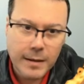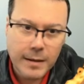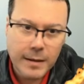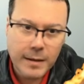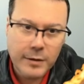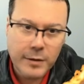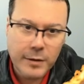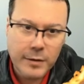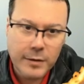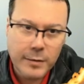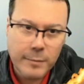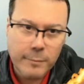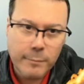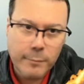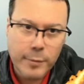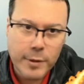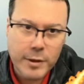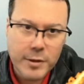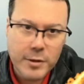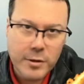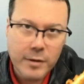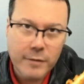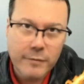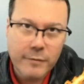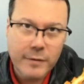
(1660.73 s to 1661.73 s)
another
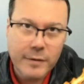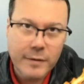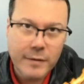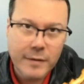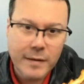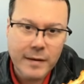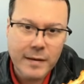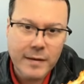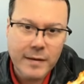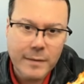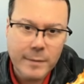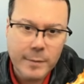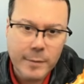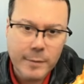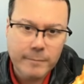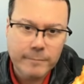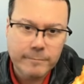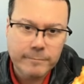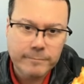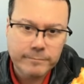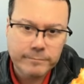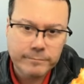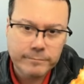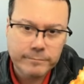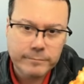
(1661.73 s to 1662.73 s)
Preacher of the Schism,
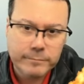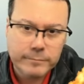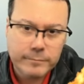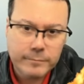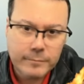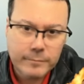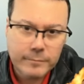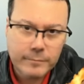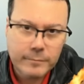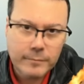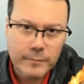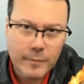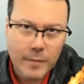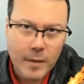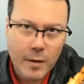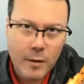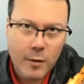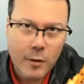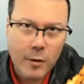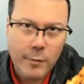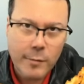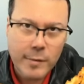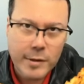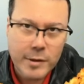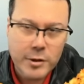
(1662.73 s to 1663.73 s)

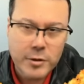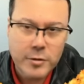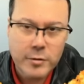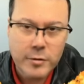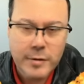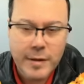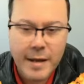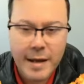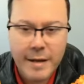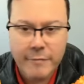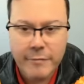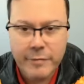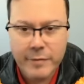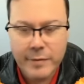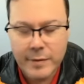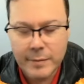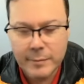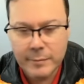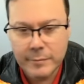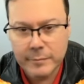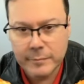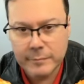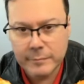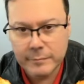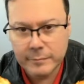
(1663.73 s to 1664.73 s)
or we should have
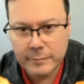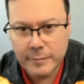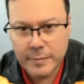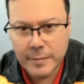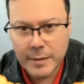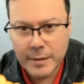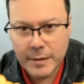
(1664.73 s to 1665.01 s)
some